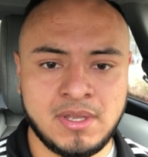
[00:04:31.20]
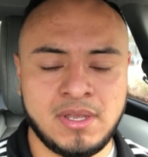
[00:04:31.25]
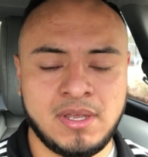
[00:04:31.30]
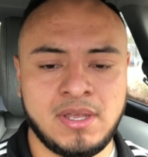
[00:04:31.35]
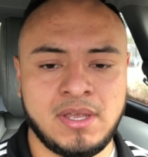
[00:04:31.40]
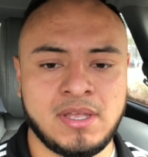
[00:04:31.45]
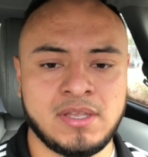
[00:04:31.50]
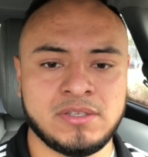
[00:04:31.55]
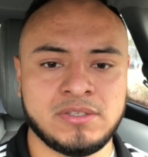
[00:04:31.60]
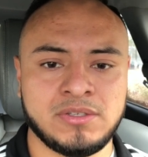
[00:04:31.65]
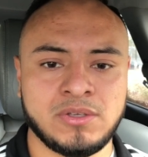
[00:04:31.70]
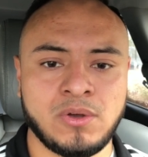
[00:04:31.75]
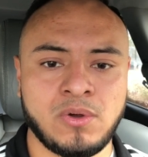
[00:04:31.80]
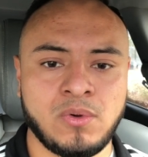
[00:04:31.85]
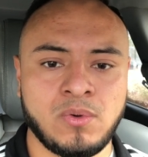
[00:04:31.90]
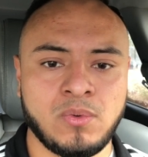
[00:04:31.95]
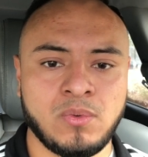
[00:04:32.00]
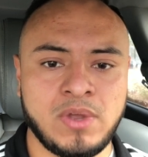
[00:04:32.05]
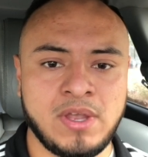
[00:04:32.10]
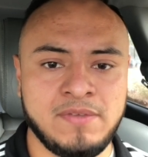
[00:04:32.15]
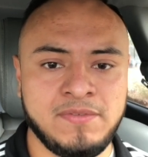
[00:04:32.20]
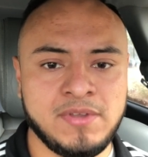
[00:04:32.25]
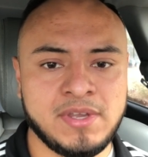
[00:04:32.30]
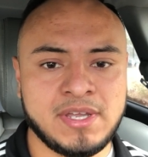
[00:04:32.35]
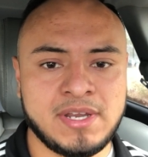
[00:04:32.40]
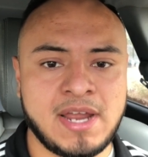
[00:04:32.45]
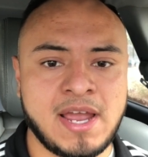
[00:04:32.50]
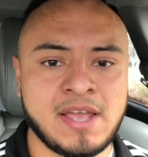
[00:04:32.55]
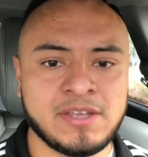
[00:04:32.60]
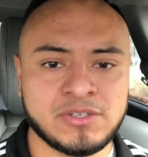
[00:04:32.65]
And so if you
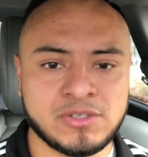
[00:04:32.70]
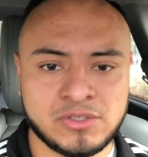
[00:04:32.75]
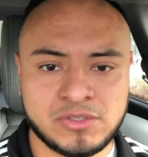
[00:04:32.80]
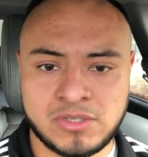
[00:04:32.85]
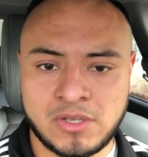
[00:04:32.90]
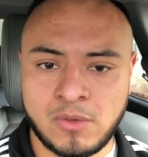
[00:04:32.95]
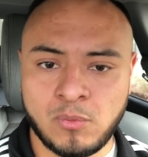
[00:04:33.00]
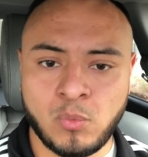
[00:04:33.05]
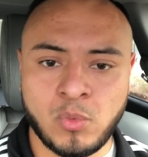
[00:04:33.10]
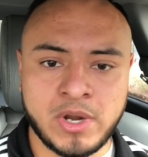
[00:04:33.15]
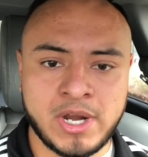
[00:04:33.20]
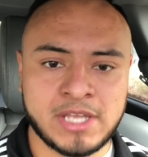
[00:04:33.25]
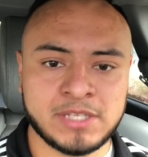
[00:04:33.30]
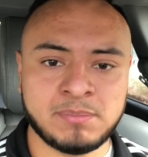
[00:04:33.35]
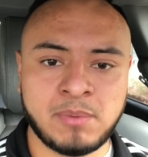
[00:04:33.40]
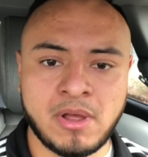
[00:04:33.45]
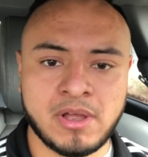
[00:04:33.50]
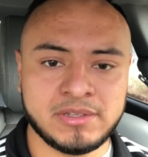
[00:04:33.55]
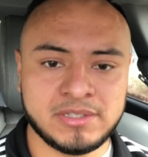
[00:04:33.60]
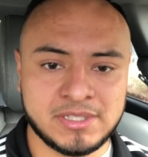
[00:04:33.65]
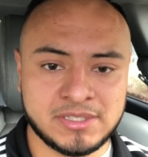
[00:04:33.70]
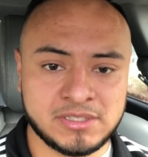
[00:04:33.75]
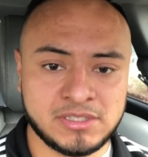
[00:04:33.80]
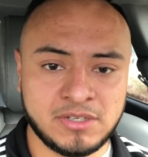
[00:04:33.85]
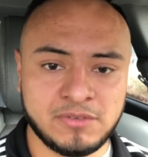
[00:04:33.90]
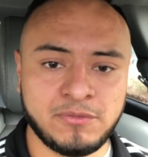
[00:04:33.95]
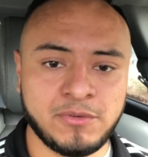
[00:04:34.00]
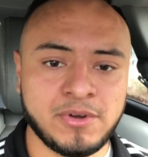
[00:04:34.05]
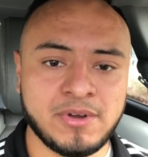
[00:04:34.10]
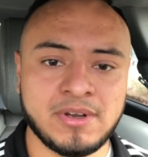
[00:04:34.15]
can ask yourself, what has politics done
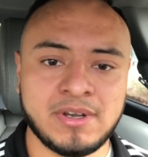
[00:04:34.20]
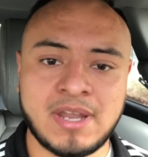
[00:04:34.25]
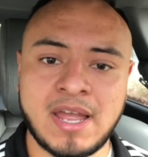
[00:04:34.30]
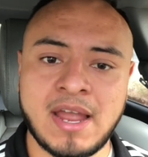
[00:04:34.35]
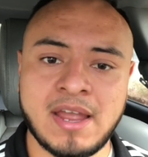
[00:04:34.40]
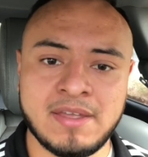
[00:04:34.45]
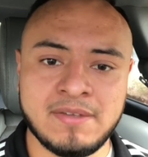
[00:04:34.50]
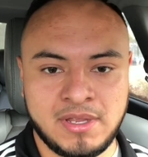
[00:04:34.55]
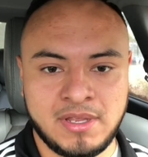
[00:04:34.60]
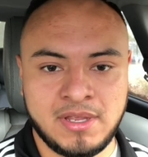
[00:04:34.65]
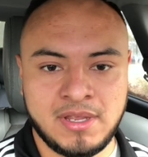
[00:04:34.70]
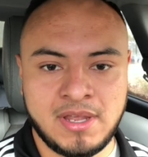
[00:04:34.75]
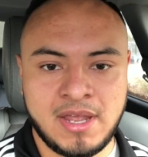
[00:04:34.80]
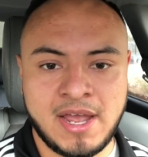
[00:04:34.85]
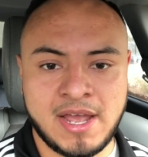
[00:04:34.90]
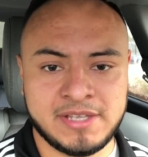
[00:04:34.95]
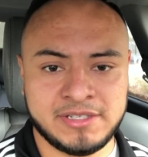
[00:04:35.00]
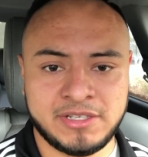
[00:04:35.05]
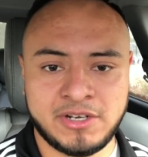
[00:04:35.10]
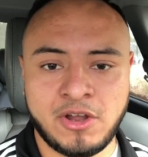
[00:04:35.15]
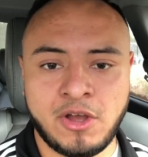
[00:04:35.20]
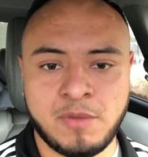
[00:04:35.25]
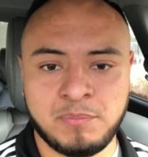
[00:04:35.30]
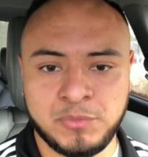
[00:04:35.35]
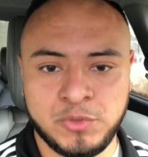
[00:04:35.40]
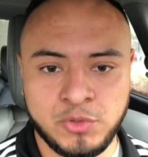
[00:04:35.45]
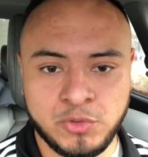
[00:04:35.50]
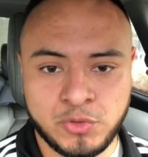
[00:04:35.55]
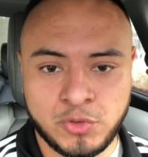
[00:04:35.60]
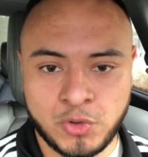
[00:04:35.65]
for your life? Has it helped
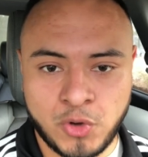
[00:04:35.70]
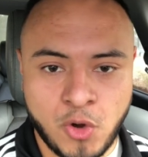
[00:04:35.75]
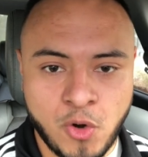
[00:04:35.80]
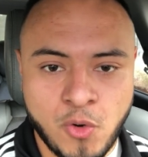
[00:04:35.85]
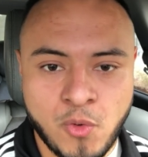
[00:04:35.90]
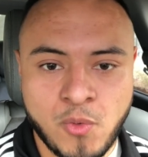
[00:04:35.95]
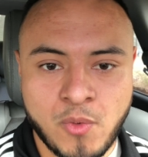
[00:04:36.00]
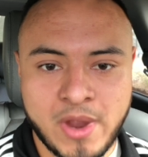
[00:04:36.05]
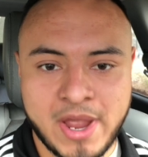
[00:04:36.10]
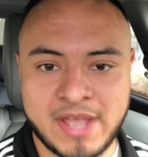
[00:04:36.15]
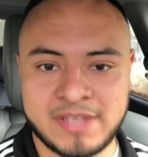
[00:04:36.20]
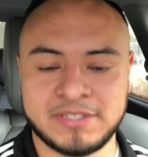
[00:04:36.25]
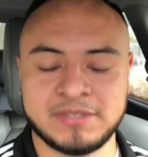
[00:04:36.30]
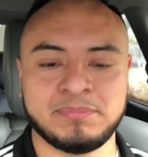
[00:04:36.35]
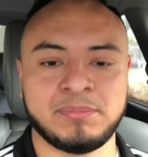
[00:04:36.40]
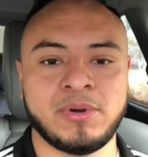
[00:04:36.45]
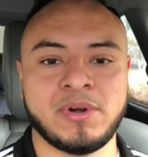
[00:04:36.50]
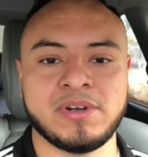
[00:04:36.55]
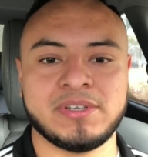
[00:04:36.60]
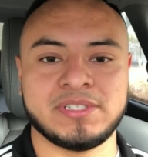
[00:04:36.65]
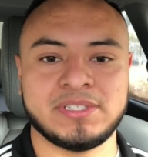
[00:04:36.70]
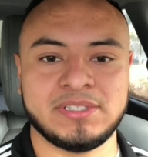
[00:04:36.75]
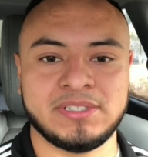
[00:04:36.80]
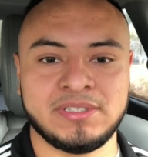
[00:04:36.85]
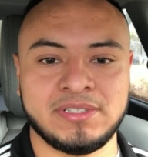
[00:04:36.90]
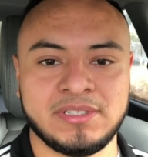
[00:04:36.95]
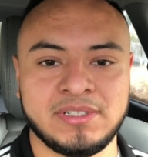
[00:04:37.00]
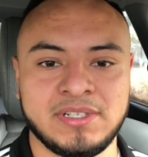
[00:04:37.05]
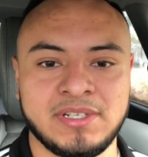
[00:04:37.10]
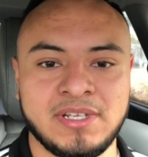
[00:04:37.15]
you grow as a person?
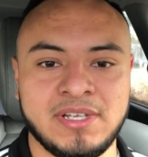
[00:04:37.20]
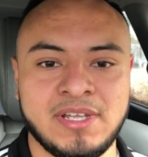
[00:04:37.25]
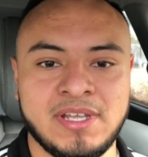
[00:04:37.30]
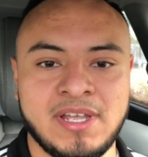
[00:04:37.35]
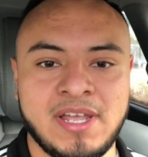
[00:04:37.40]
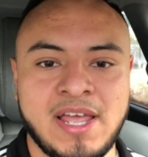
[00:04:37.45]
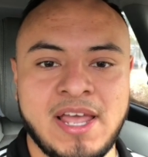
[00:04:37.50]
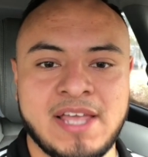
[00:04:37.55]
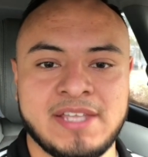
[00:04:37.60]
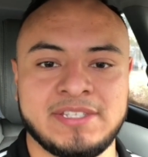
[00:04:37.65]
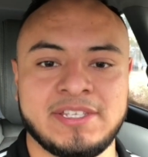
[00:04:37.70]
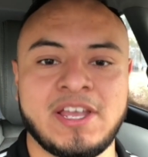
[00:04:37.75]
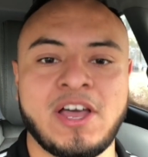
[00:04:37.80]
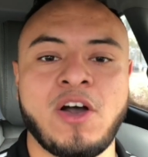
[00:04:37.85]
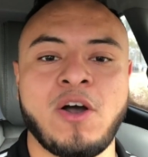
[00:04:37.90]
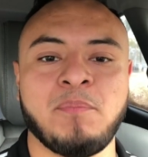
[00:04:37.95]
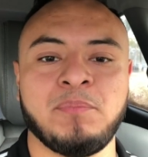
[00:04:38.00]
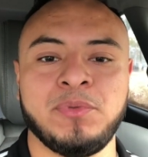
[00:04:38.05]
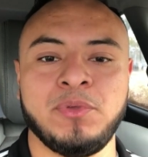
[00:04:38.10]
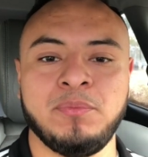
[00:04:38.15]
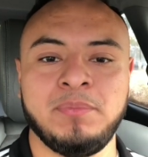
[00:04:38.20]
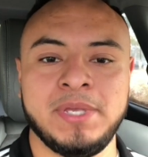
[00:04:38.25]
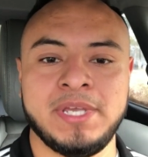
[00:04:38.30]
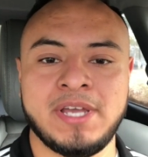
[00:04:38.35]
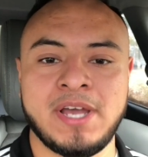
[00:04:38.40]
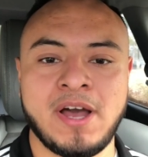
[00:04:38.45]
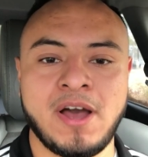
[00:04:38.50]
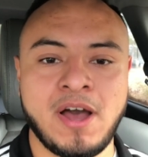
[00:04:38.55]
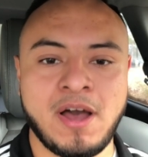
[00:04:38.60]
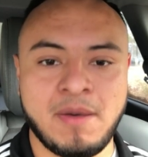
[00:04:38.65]
Has it helped you
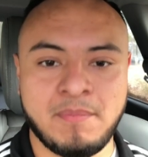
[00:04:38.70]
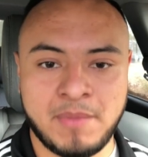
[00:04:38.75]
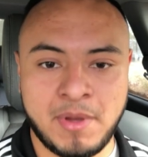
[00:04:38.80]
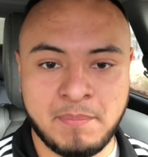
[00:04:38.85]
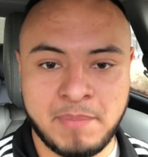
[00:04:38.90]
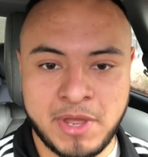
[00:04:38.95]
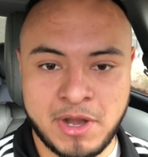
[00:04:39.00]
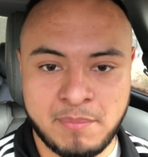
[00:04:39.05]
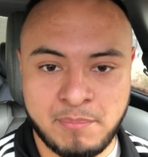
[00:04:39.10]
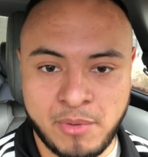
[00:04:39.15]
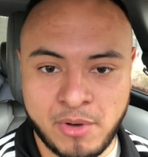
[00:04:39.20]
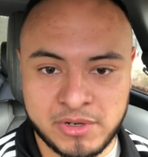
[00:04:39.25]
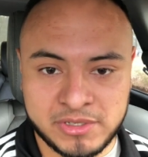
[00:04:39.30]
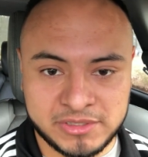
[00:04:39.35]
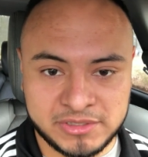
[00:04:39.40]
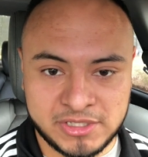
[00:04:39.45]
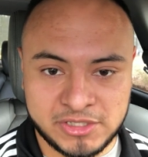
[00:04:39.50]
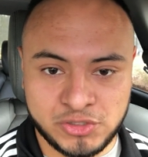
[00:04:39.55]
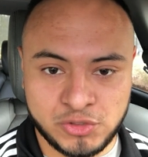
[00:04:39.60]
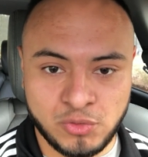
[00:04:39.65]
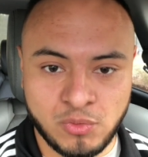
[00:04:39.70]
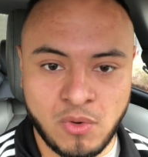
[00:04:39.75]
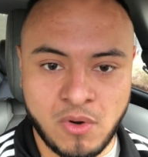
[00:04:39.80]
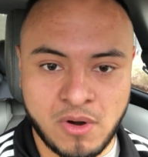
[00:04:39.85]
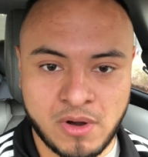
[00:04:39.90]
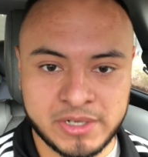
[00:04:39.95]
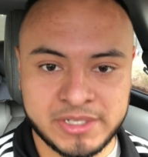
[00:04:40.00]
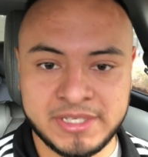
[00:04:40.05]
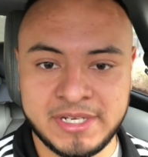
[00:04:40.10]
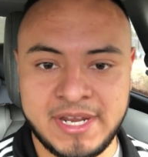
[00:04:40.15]
become a better person that you
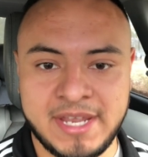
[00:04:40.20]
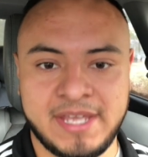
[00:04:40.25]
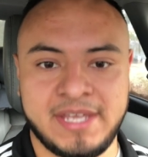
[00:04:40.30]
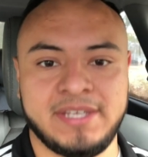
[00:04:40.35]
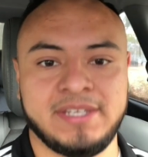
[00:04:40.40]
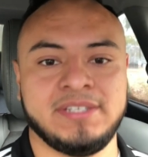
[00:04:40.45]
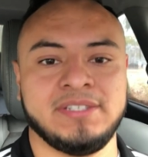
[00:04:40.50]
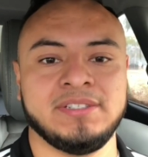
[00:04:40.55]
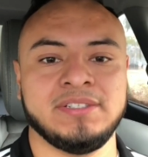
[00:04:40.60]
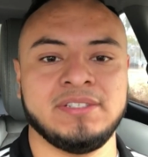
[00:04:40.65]
are today?